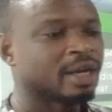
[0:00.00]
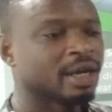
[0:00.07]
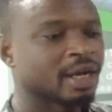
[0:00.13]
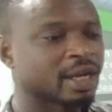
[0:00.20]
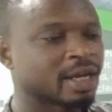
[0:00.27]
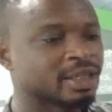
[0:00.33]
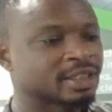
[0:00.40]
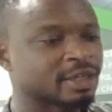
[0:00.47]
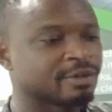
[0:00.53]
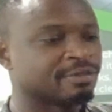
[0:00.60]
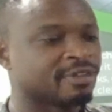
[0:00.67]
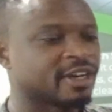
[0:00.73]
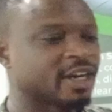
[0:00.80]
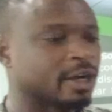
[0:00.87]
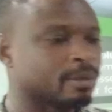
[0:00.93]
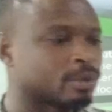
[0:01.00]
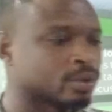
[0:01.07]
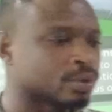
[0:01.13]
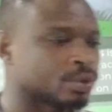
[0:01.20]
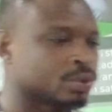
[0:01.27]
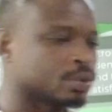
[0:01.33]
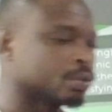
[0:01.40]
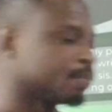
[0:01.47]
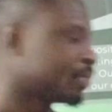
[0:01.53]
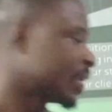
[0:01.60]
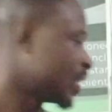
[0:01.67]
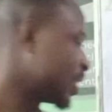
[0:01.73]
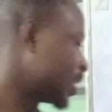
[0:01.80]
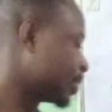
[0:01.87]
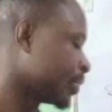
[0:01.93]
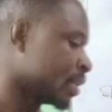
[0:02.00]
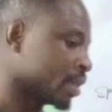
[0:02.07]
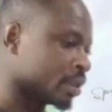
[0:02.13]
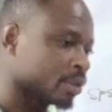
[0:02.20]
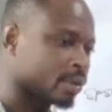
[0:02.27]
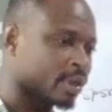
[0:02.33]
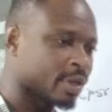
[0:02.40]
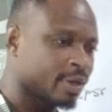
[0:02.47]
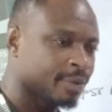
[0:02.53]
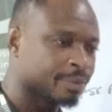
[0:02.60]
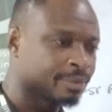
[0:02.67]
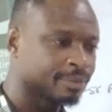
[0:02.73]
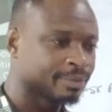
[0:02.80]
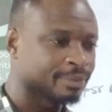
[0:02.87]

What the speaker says: and get some variables to practice with. Okay.